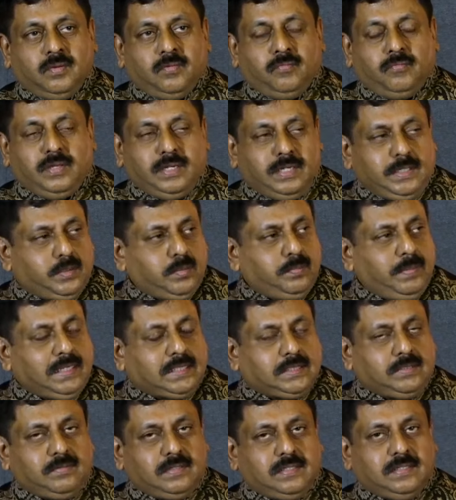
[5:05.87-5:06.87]
We need to make
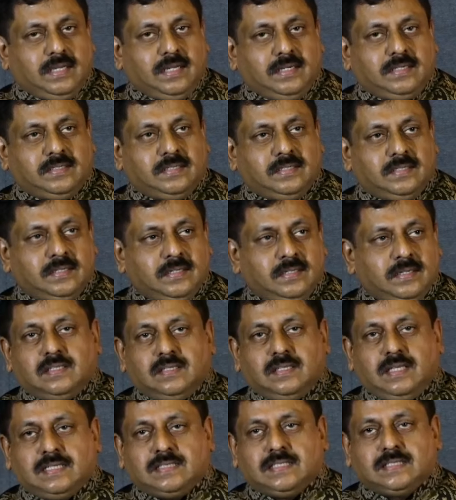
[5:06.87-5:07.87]
sure that
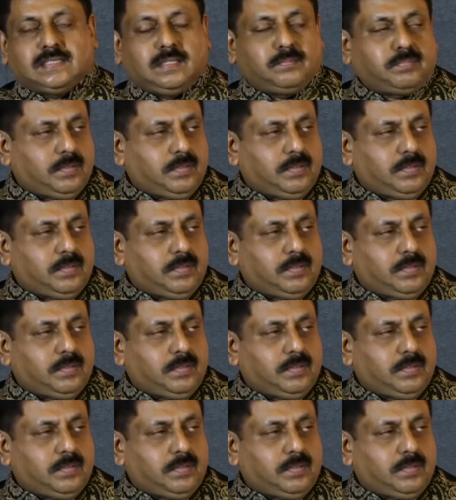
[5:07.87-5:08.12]
the existing